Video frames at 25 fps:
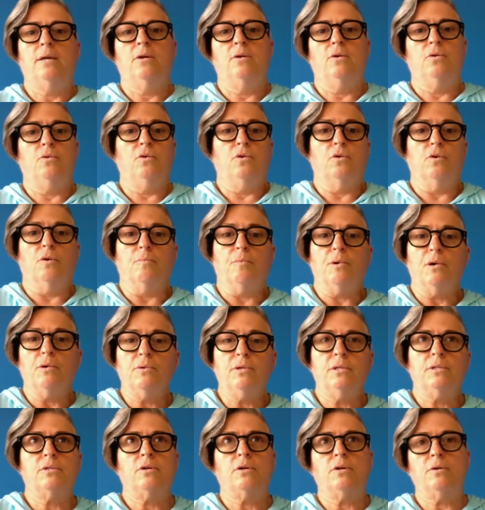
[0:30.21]
who their
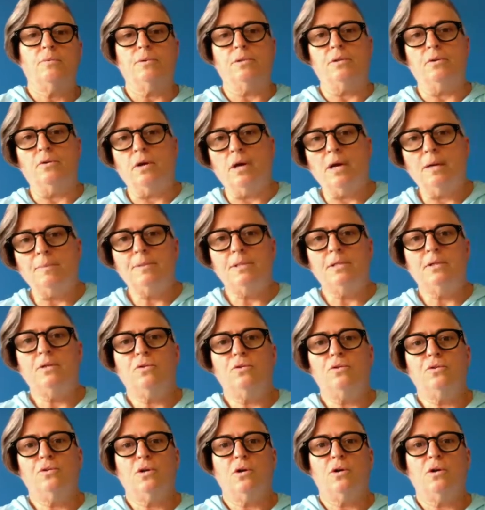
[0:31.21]
opponents are, what their
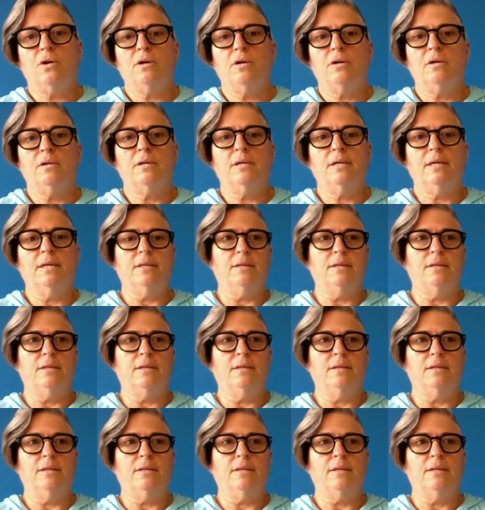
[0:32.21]
obstacles are,